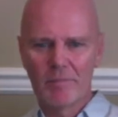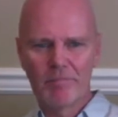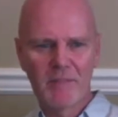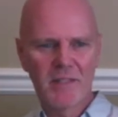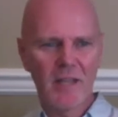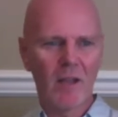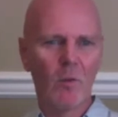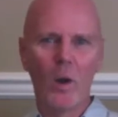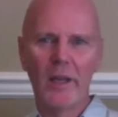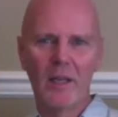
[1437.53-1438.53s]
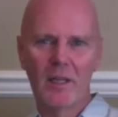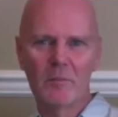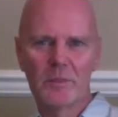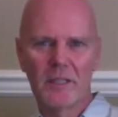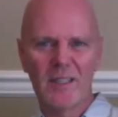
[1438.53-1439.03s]
segueing,
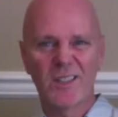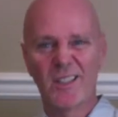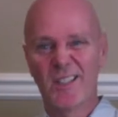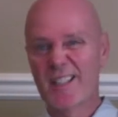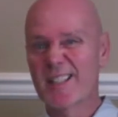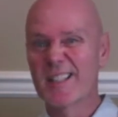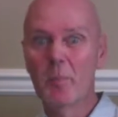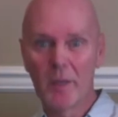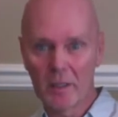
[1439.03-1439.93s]
but actually just slipping